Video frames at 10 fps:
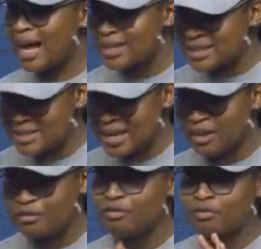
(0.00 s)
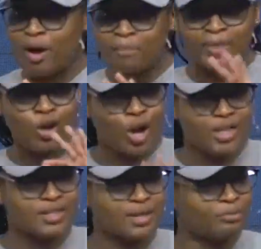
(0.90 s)
understand from the
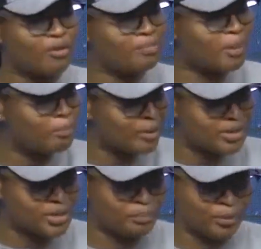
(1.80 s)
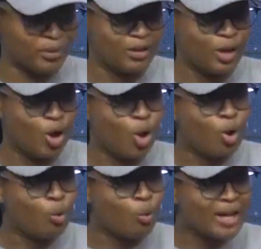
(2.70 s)
concept, from the principle,
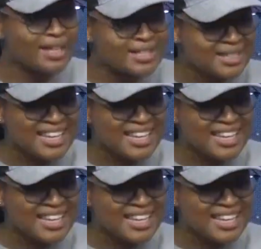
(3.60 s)
what is it